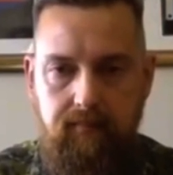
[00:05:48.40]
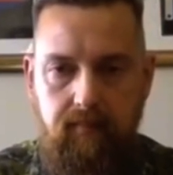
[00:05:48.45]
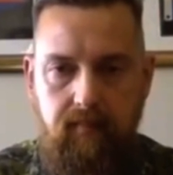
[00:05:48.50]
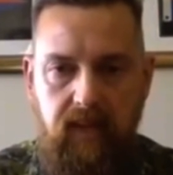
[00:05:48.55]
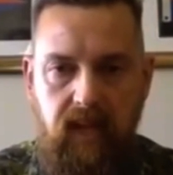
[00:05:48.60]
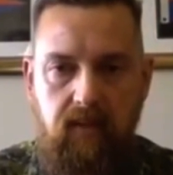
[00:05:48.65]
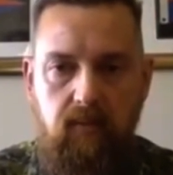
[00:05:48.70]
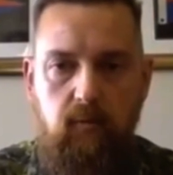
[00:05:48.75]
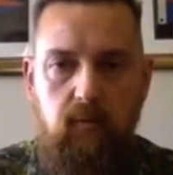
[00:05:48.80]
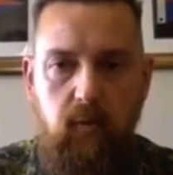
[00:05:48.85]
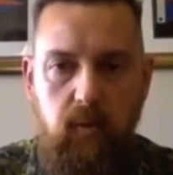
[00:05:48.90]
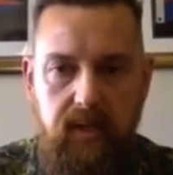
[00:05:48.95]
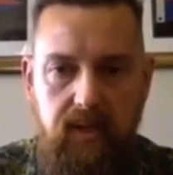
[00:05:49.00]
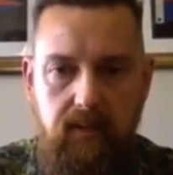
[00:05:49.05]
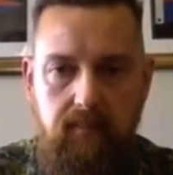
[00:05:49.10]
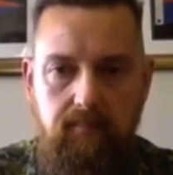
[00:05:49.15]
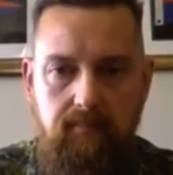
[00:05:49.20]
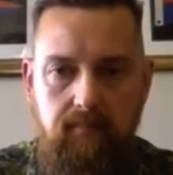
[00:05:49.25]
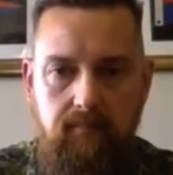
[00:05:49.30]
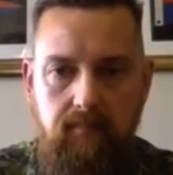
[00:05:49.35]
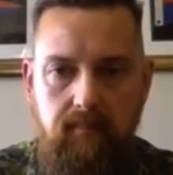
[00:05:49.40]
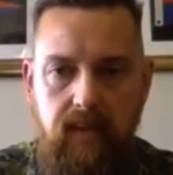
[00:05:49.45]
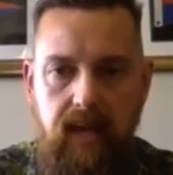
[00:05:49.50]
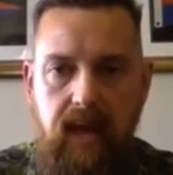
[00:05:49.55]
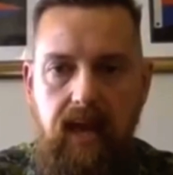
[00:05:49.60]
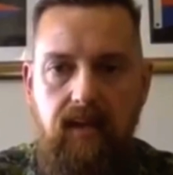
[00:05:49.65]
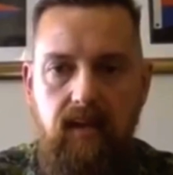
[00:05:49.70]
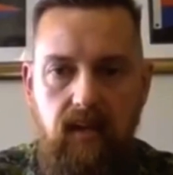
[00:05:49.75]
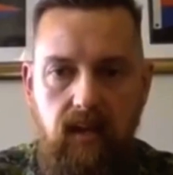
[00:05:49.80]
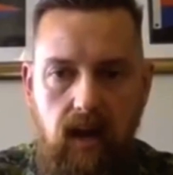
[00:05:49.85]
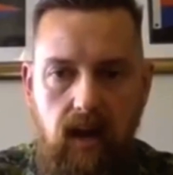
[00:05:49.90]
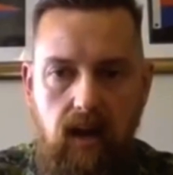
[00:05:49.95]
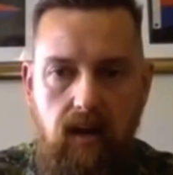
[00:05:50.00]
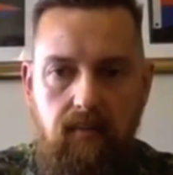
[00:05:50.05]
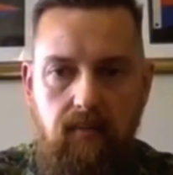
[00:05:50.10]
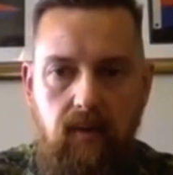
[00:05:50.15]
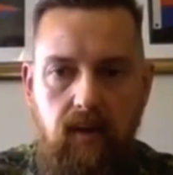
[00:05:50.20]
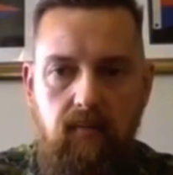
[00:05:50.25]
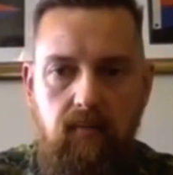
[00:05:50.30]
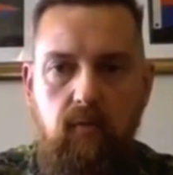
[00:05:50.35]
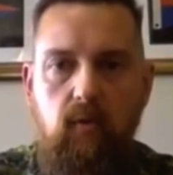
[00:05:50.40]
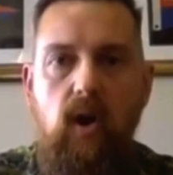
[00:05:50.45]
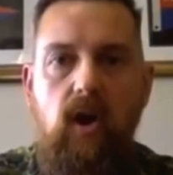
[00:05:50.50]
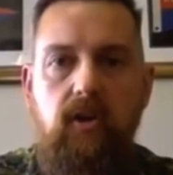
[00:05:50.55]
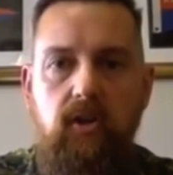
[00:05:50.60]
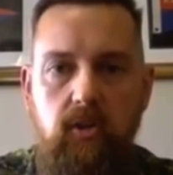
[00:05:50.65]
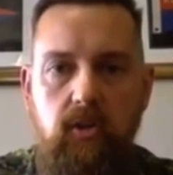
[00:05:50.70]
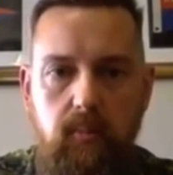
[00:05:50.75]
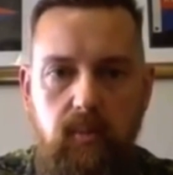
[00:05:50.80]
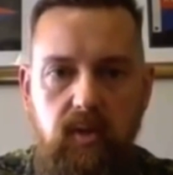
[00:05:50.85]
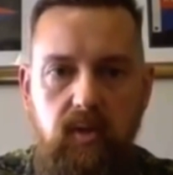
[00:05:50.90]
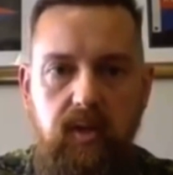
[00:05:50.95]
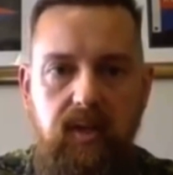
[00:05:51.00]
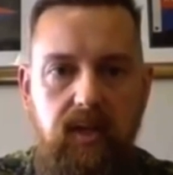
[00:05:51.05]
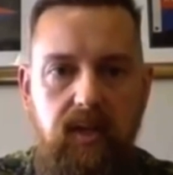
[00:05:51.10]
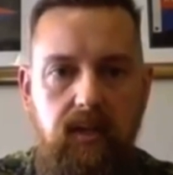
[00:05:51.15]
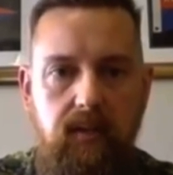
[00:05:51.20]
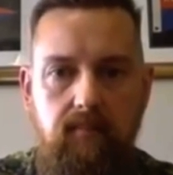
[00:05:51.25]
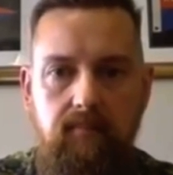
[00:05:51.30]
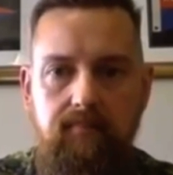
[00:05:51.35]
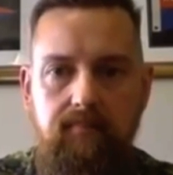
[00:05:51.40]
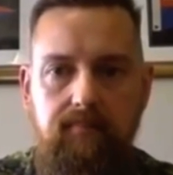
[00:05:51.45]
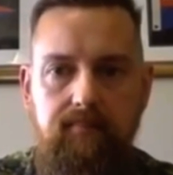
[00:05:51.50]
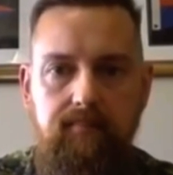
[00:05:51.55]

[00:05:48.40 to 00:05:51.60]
Freedom and love for our community.